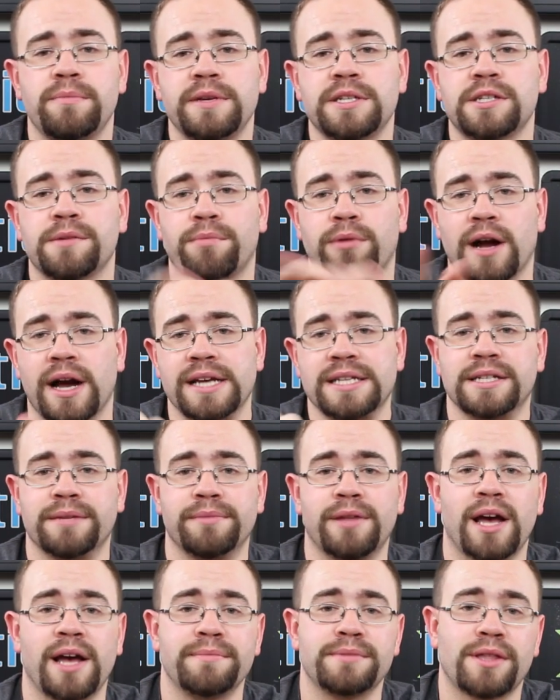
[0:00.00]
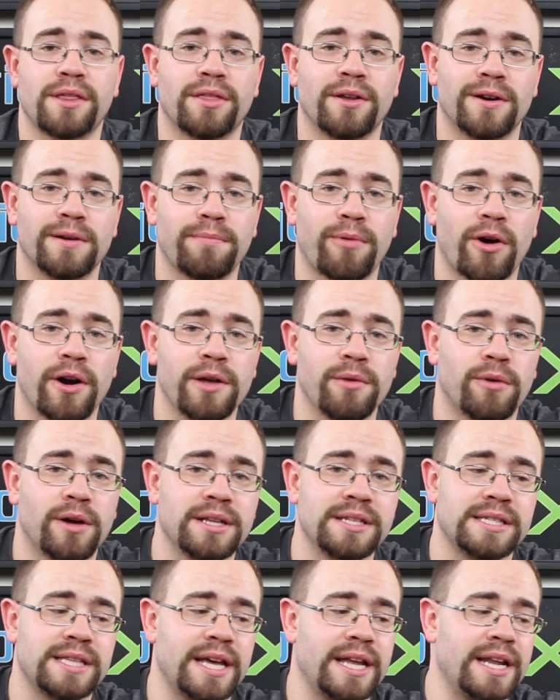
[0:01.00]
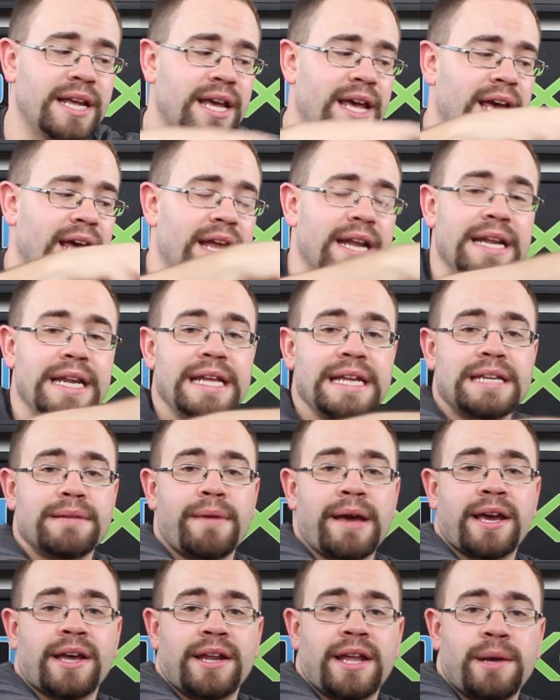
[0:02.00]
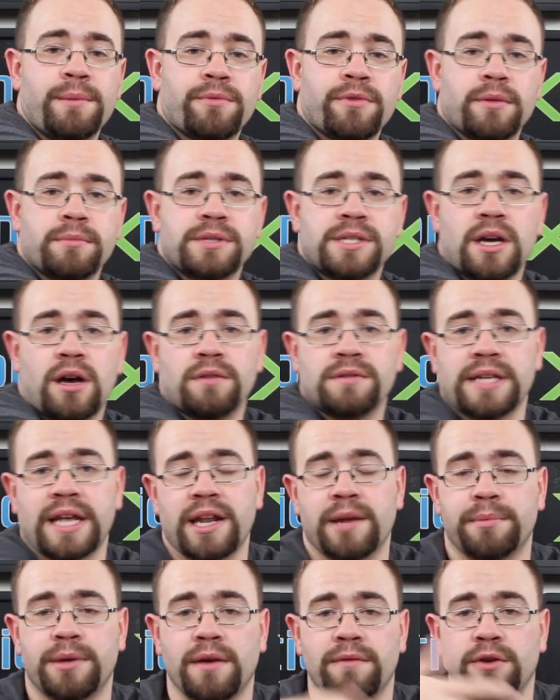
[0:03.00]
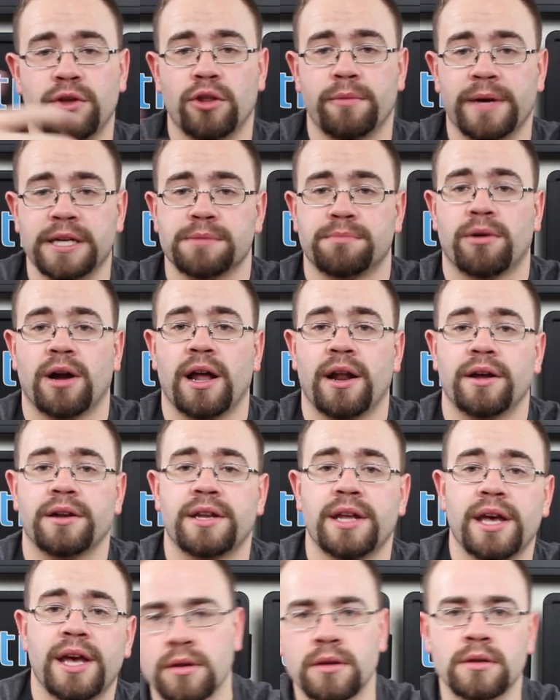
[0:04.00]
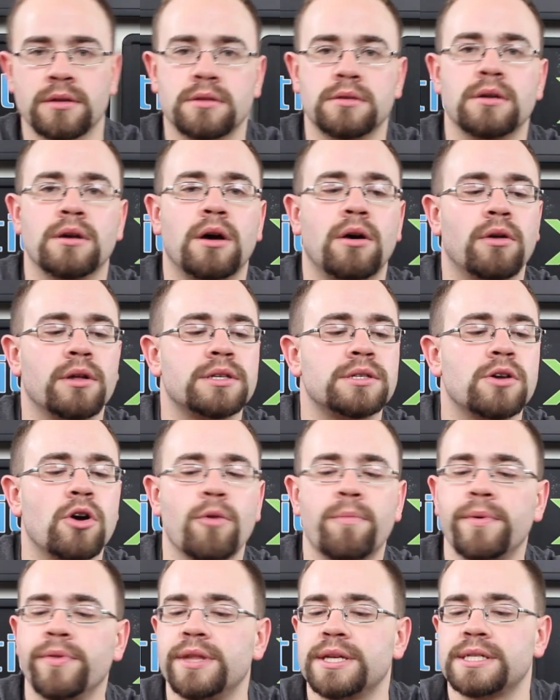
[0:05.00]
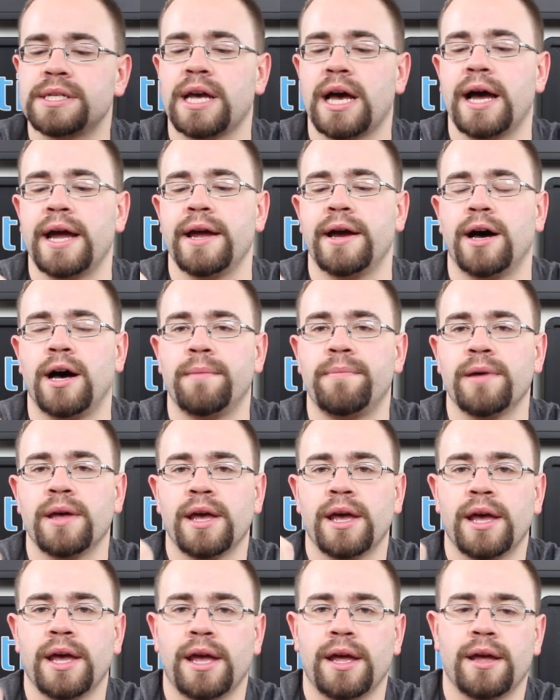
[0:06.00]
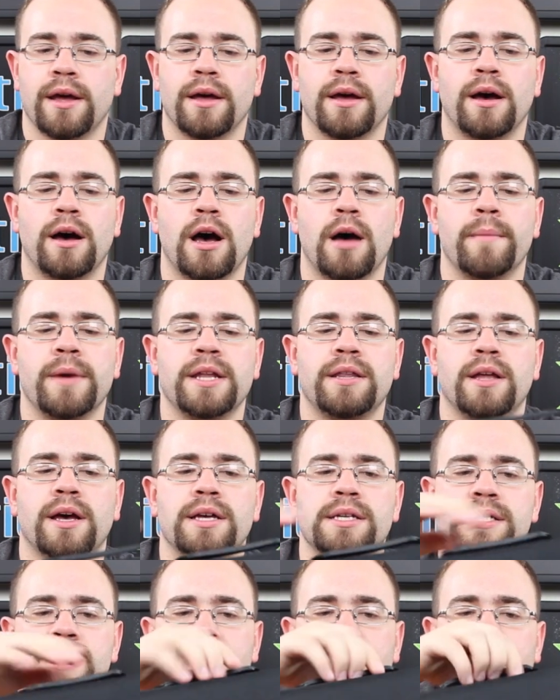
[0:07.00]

you'd be surprised. Sometimes the third-party ones that need to make a name for themselves end up giving you the best product. So let's open this guy up. It does